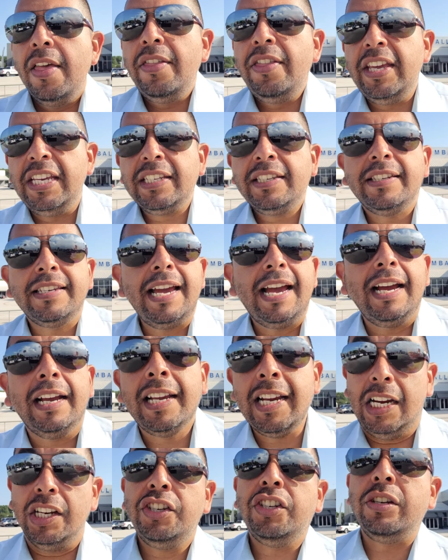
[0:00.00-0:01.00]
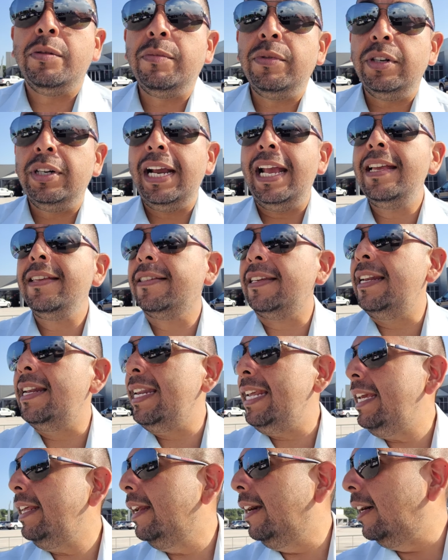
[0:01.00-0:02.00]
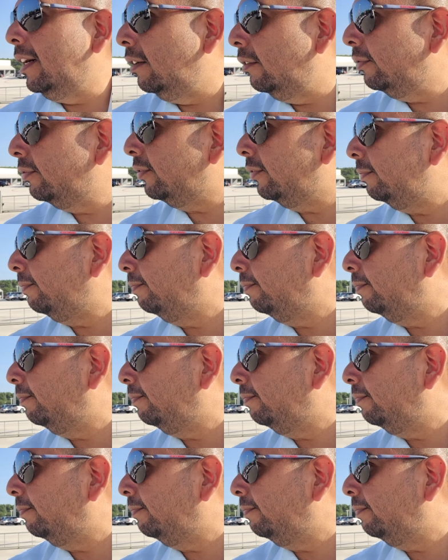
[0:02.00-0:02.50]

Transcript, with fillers: this customer is in need of.